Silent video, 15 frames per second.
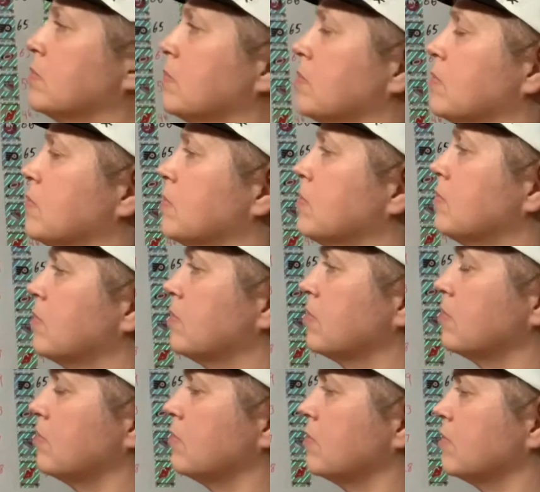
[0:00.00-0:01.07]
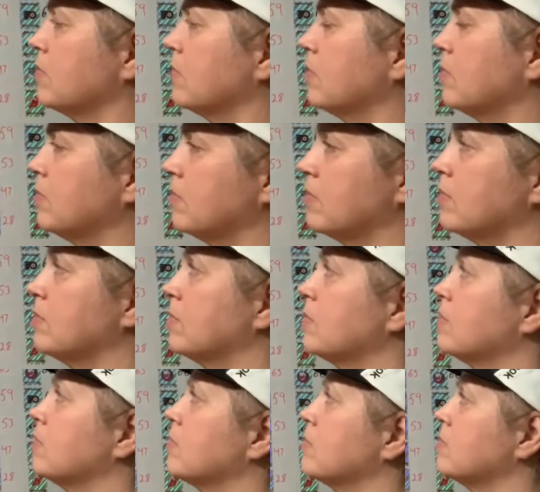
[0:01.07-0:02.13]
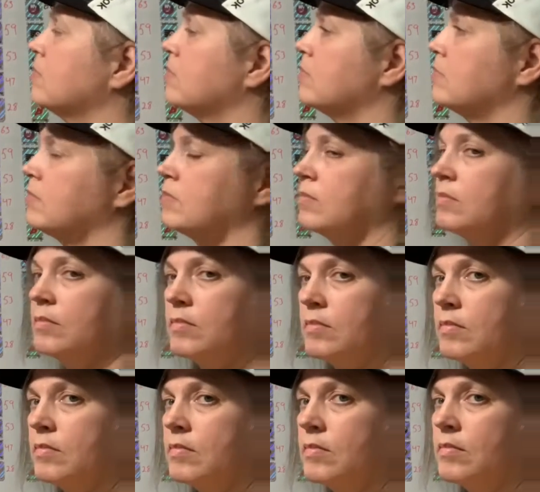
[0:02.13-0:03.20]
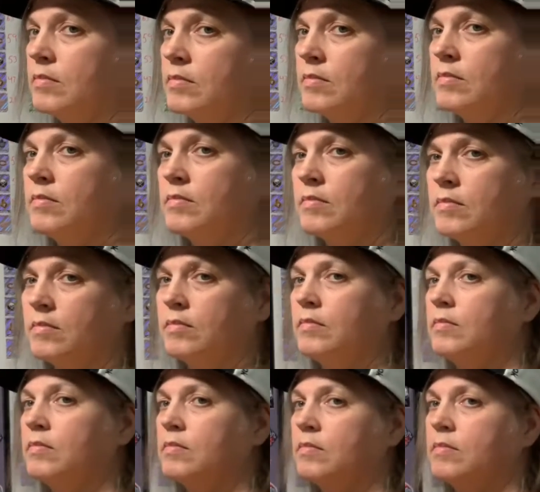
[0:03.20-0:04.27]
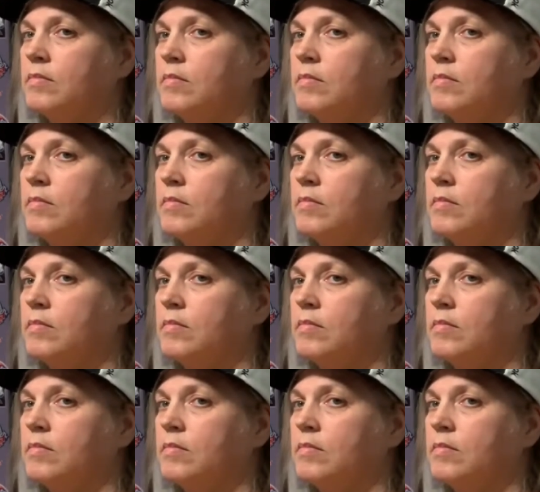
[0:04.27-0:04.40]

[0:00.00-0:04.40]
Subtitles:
over here, but we haven't gone over the standings a couple days, so we're gonna do it now. Shove it all in.